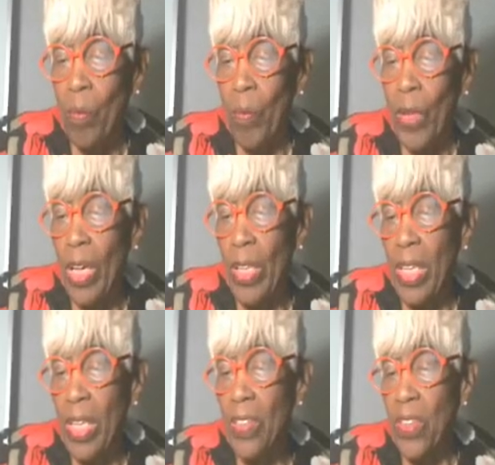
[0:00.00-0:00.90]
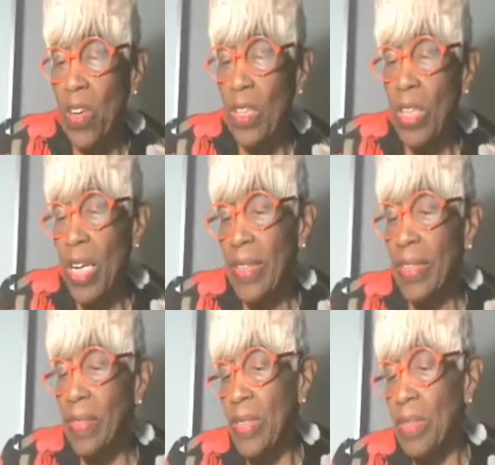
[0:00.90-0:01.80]
And these are like
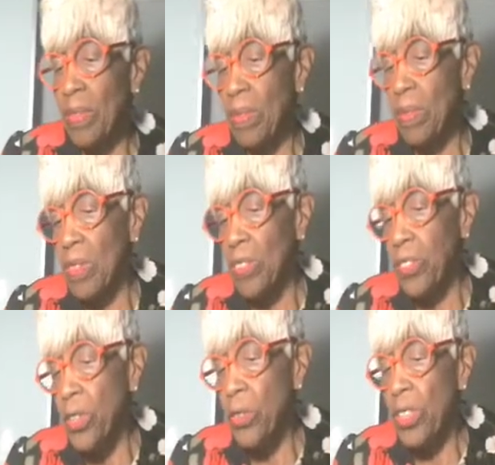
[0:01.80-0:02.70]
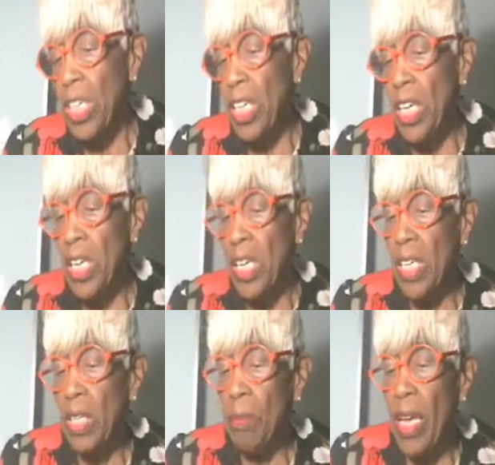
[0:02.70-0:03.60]
the students'
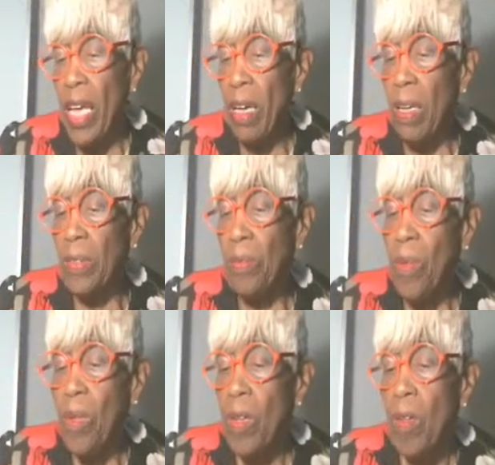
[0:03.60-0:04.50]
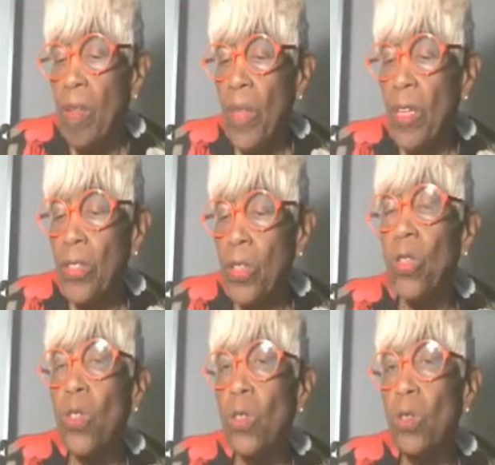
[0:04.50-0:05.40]
email, their
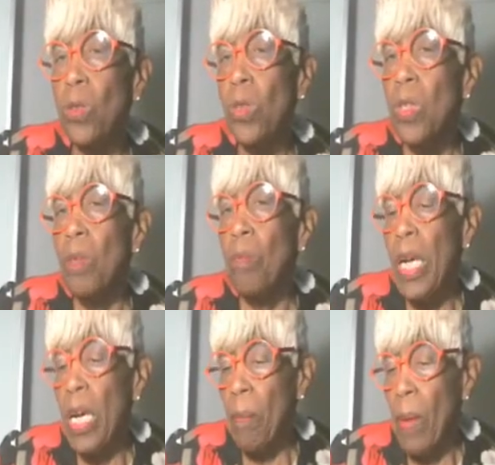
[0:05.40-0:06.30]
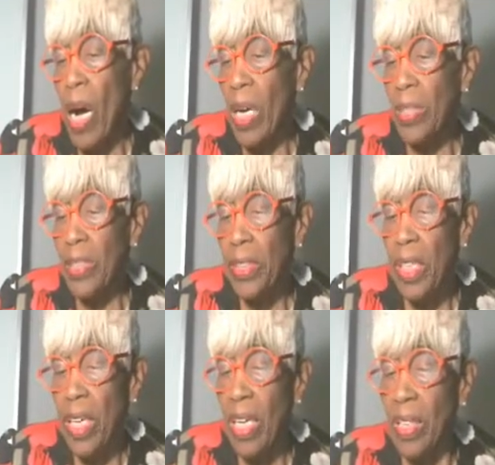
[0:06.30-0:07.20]
school mailbox,
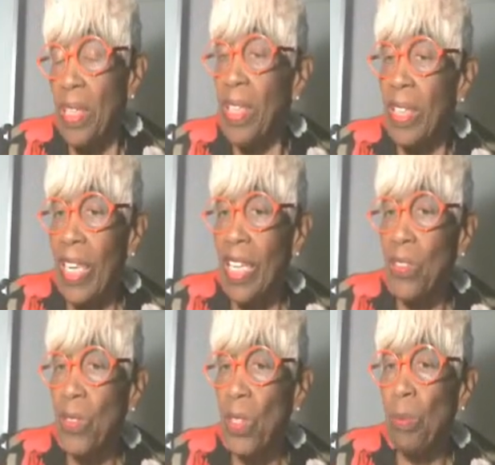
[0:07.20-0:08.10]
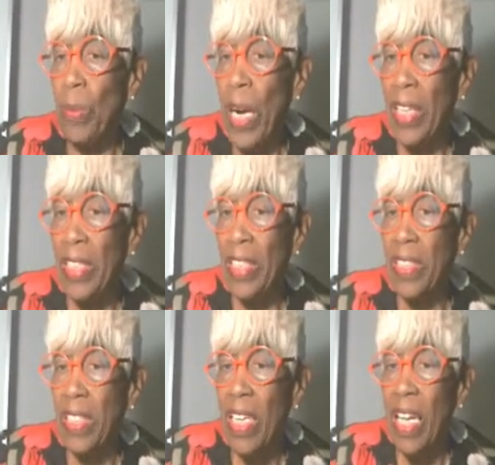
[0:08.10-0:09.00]
and the classroom practice.